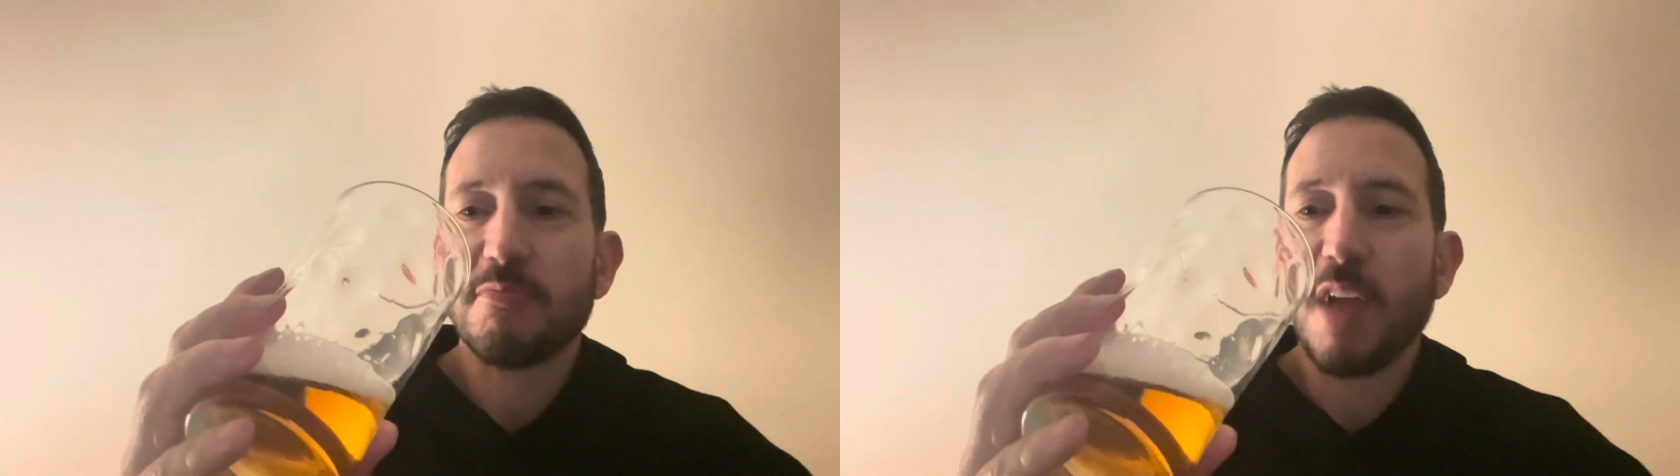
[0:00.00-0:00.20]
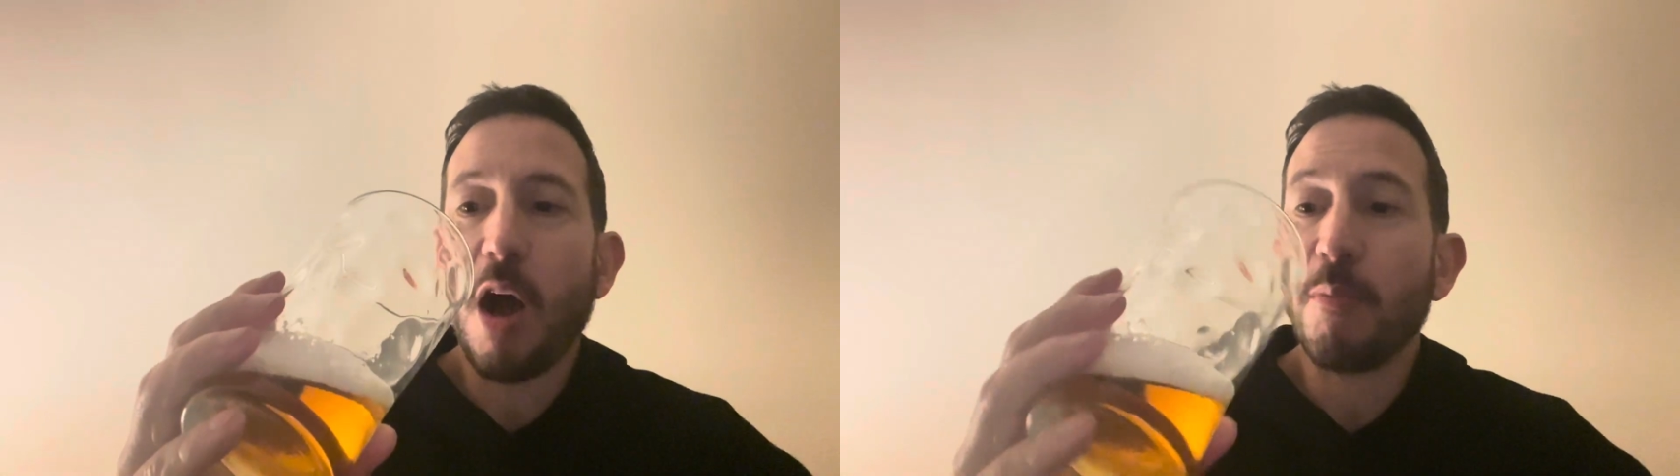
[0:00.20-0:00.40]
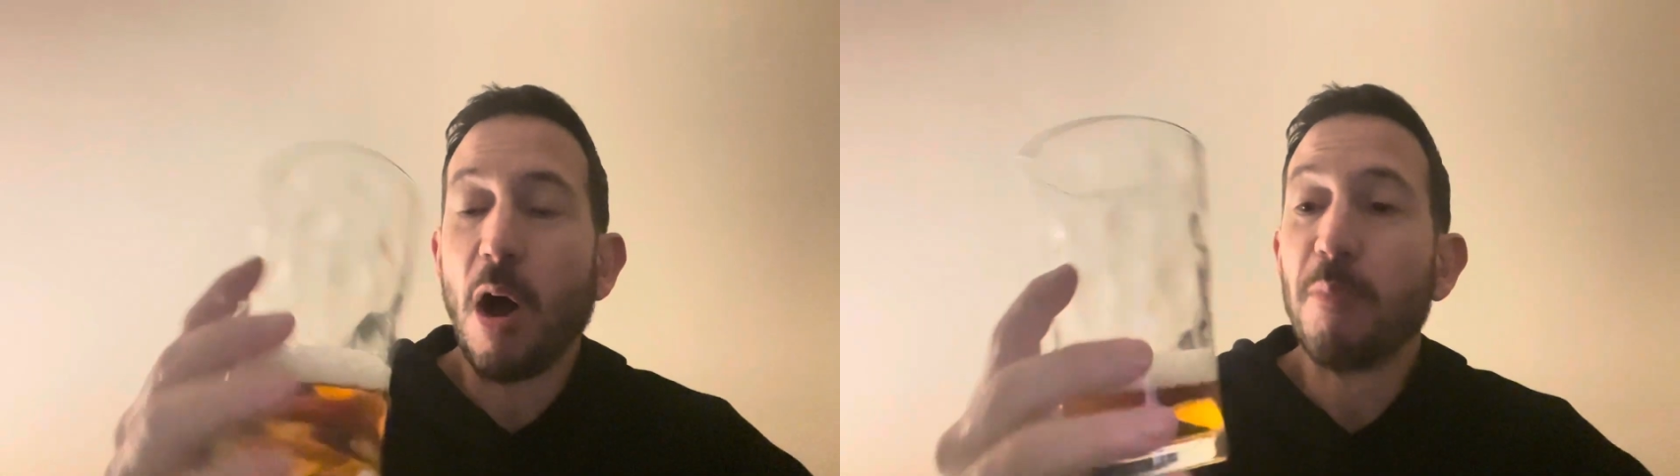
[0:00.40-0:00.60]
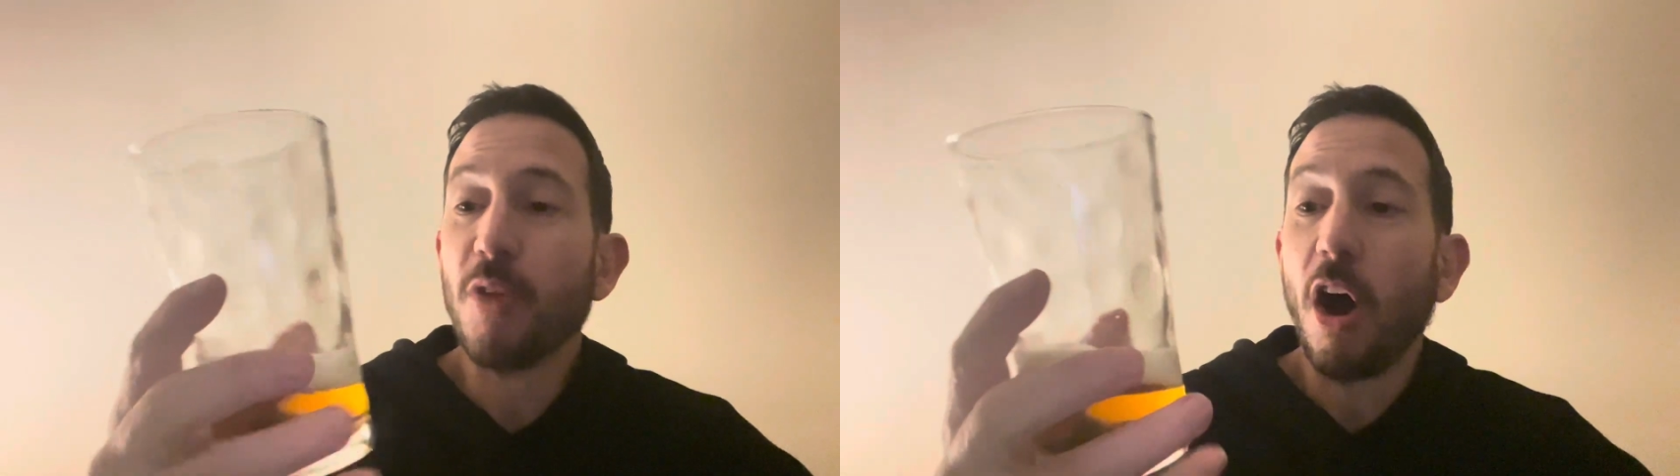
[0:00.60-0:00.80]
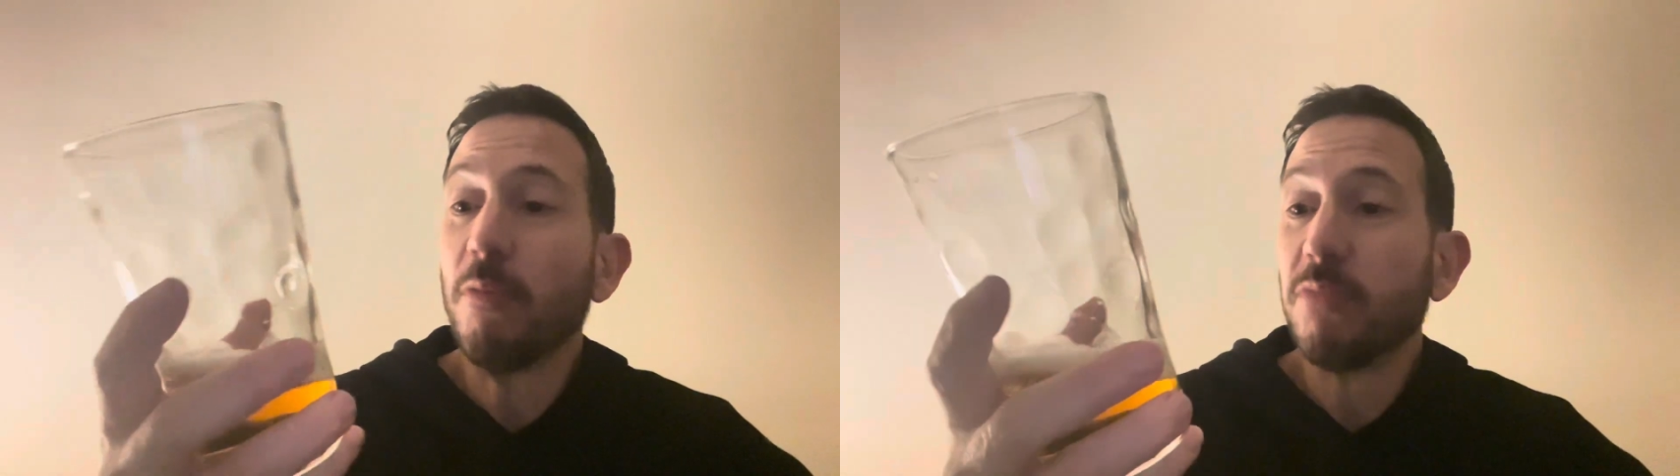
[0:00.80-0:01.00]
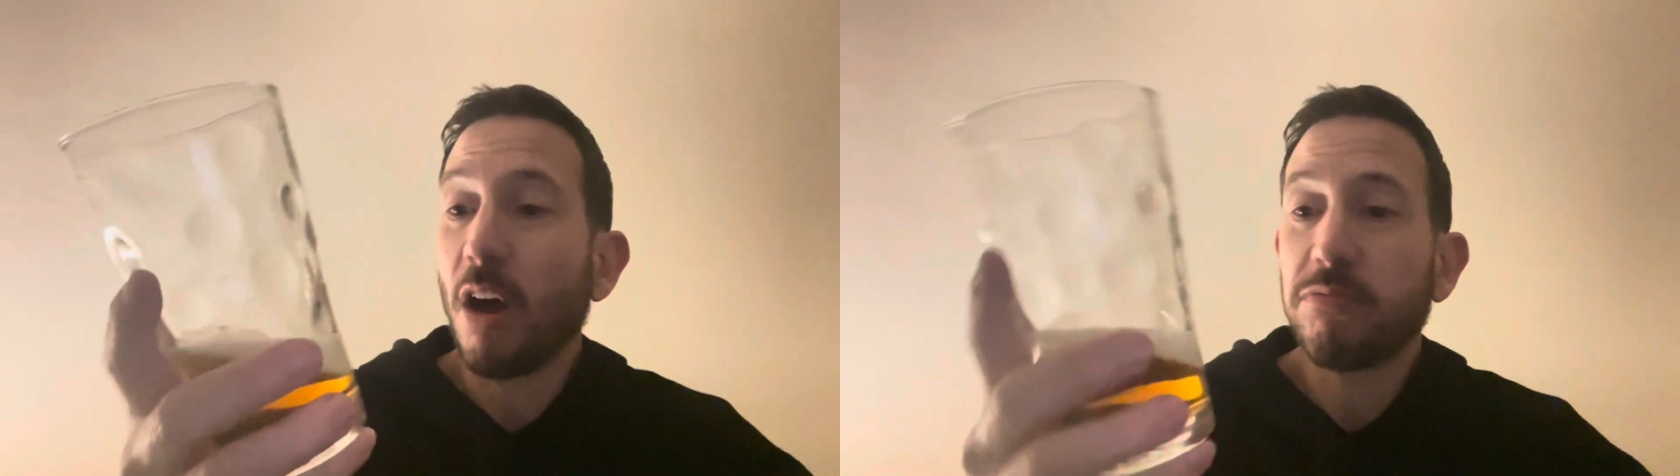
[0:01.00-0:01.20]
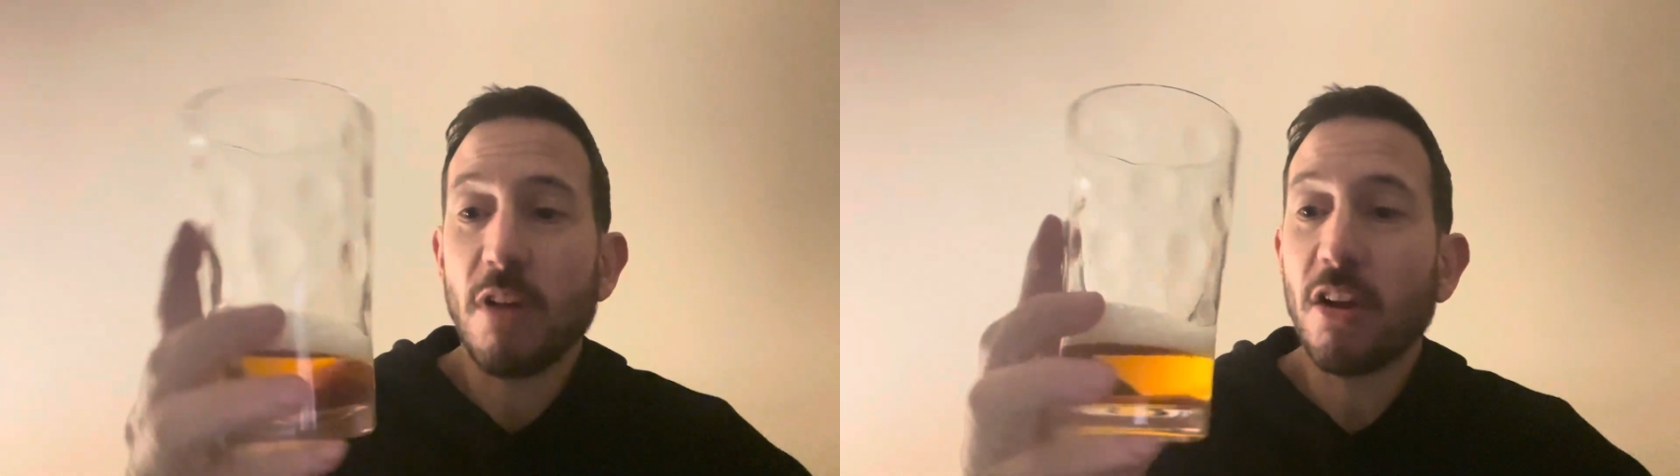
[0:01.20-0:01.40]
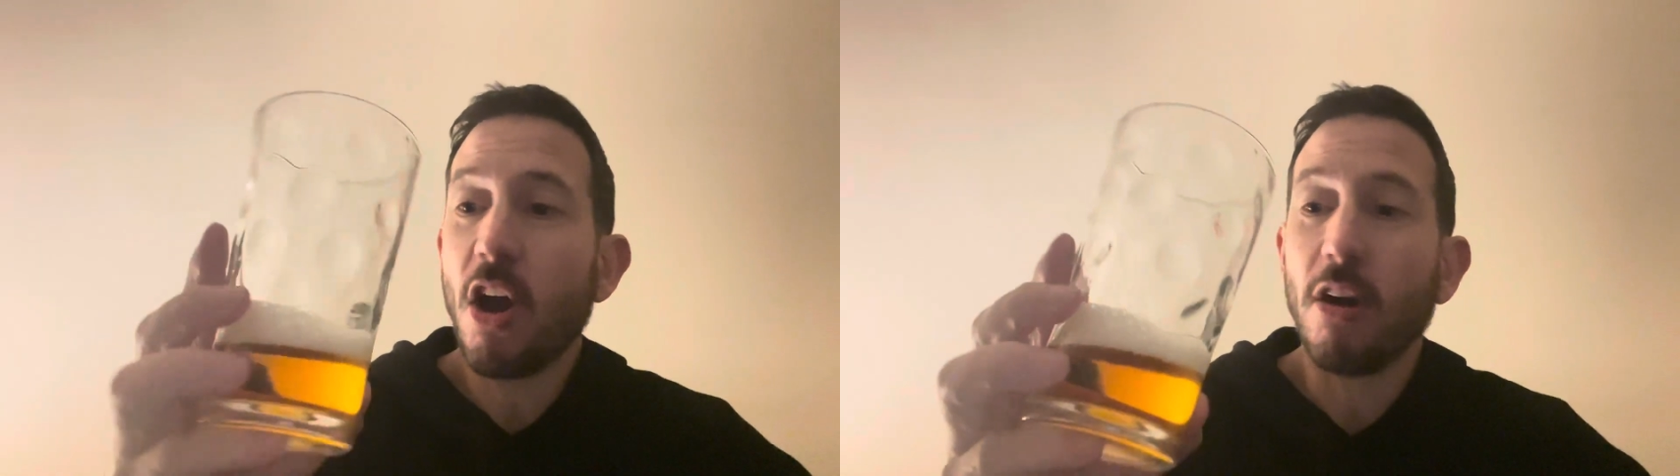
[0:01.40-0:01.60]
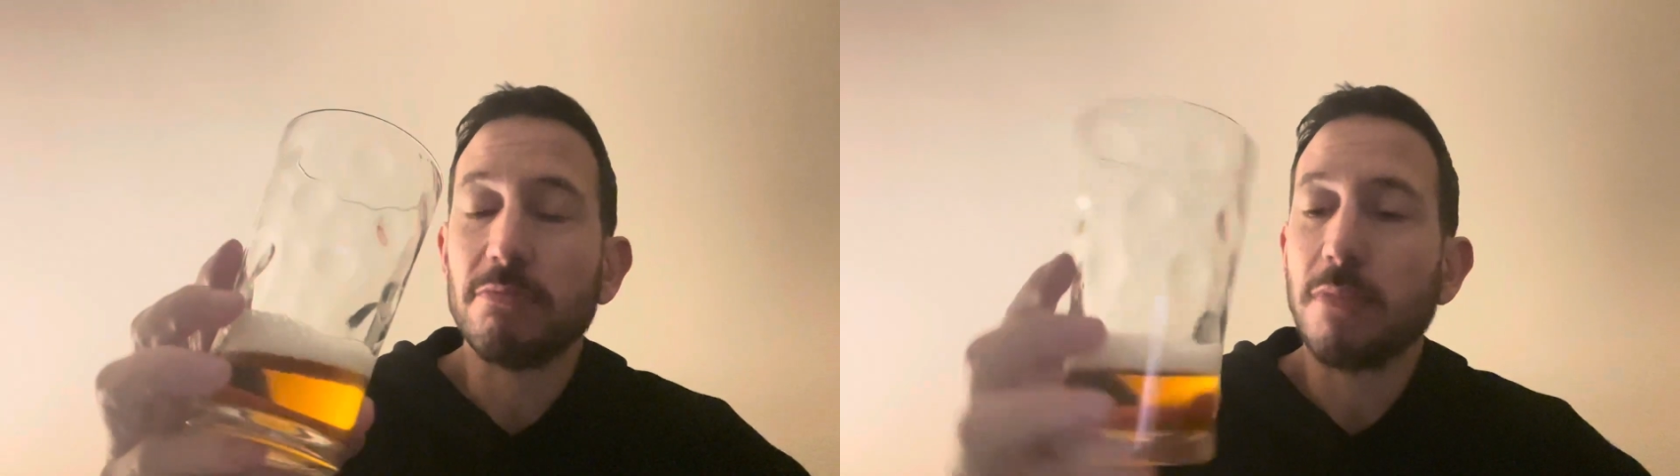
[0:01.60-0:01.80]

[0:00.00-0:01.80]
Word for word: I'm, I'm not. I, I can't.